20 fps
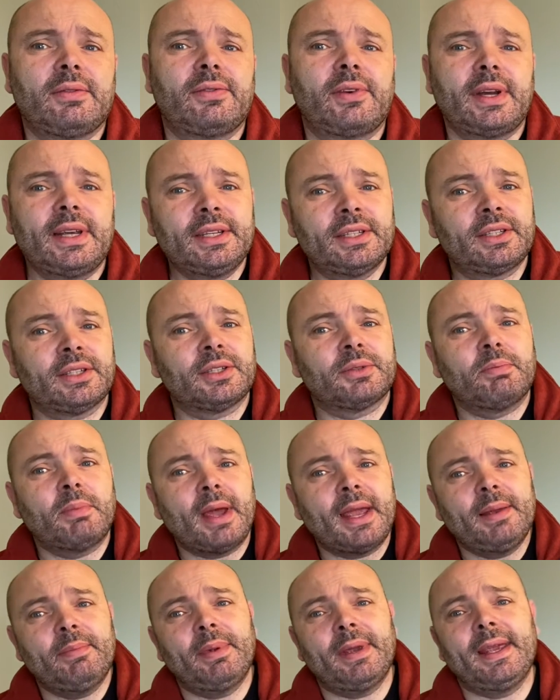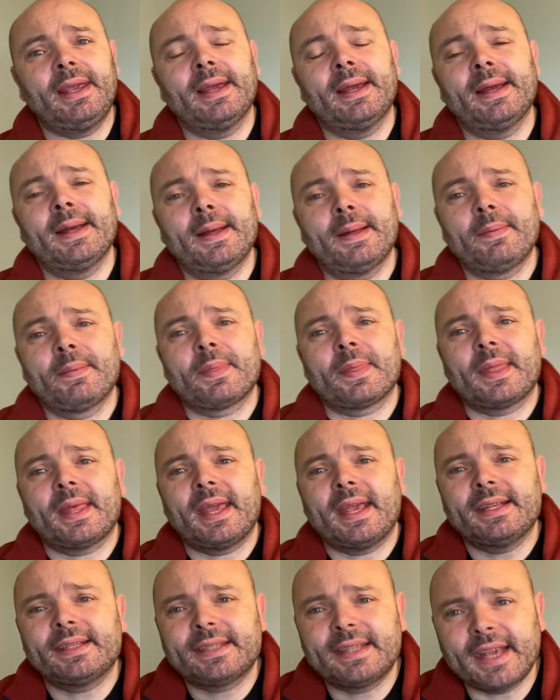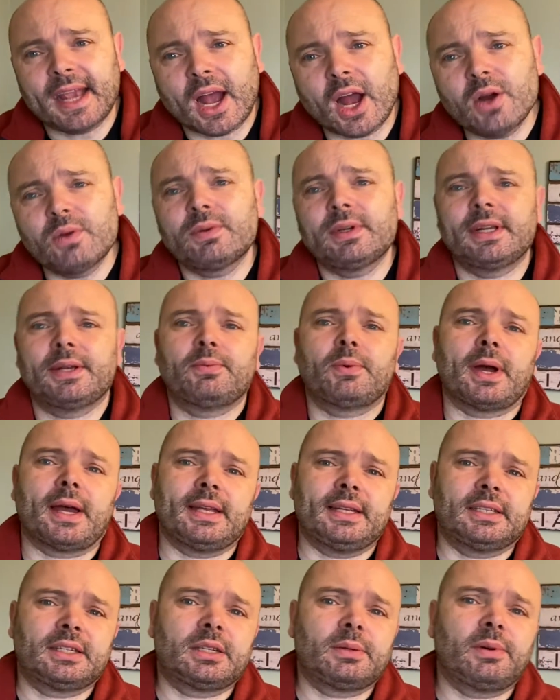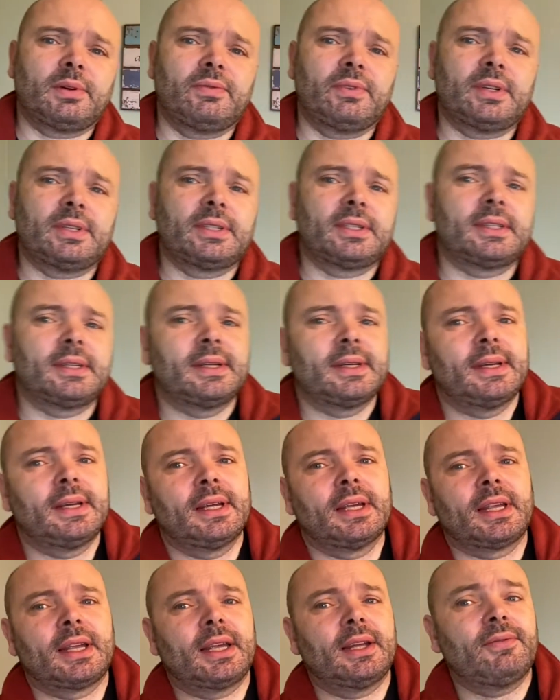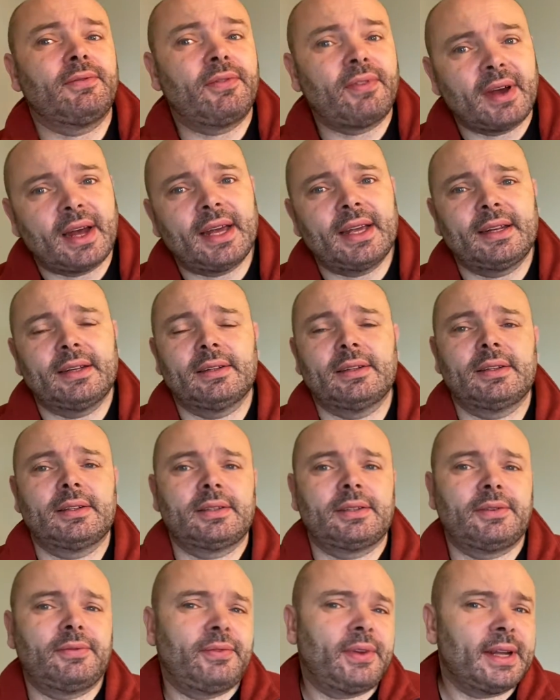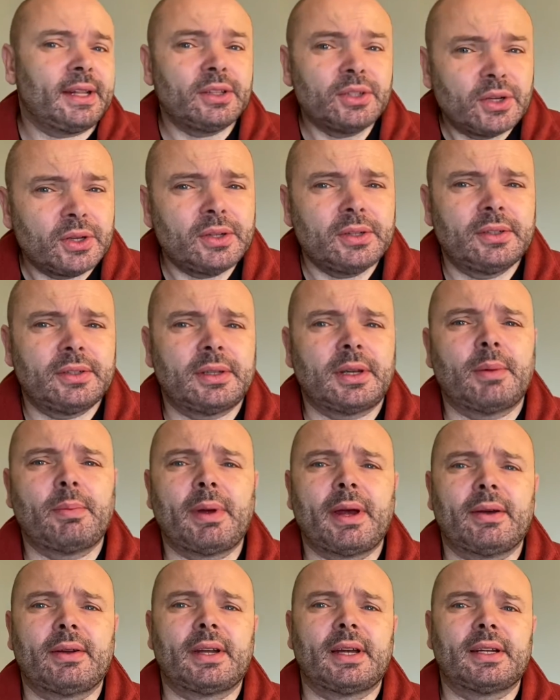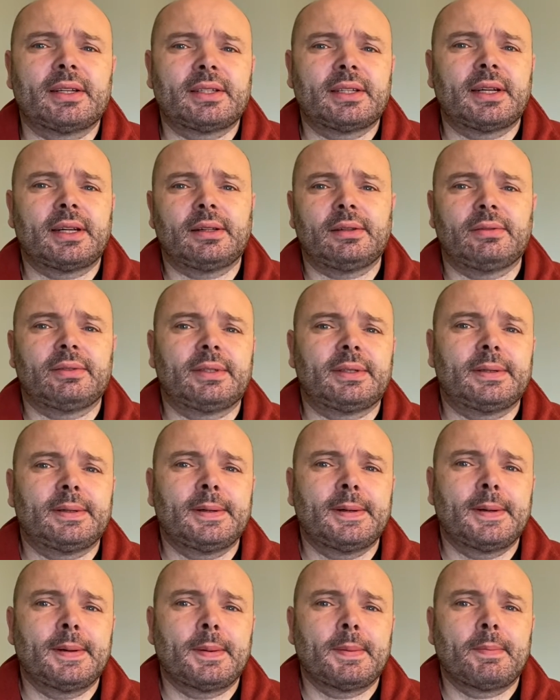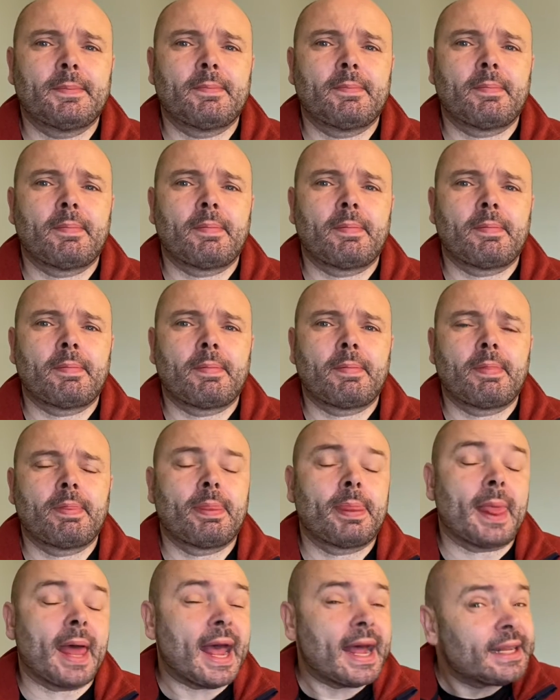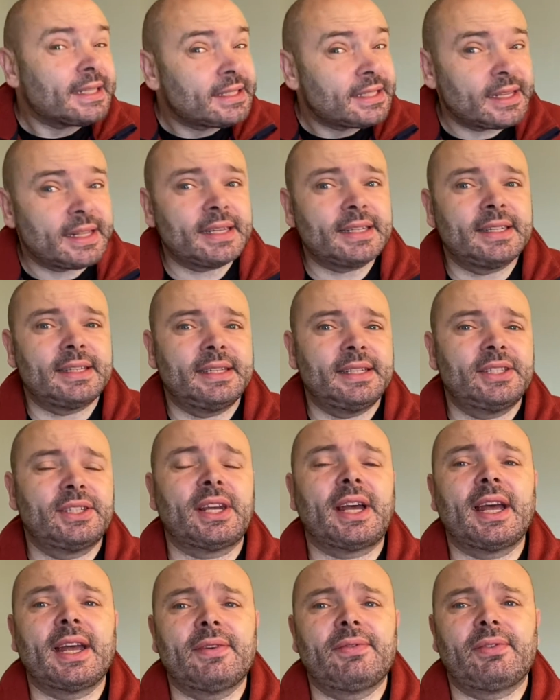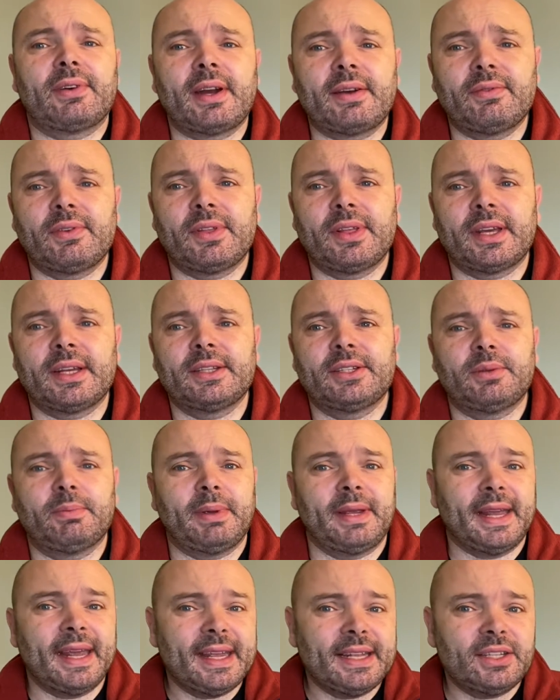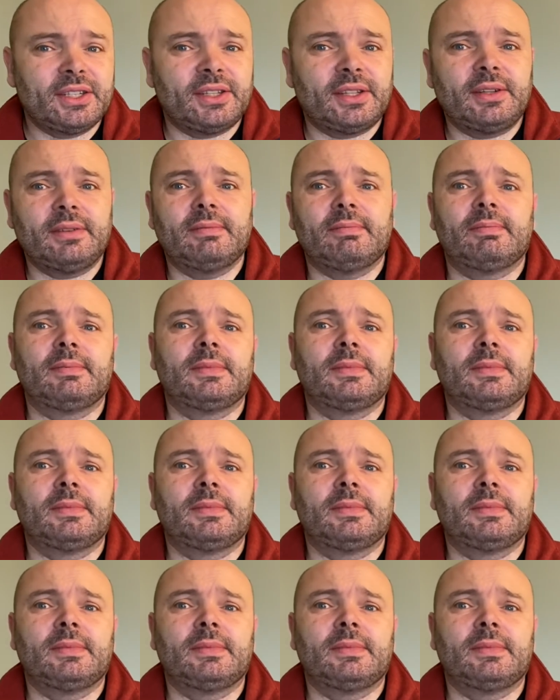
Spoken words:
reasons. Maybe it's the only way some of us can find to feel good about ourselves. Add to this a desire for everything to be instant,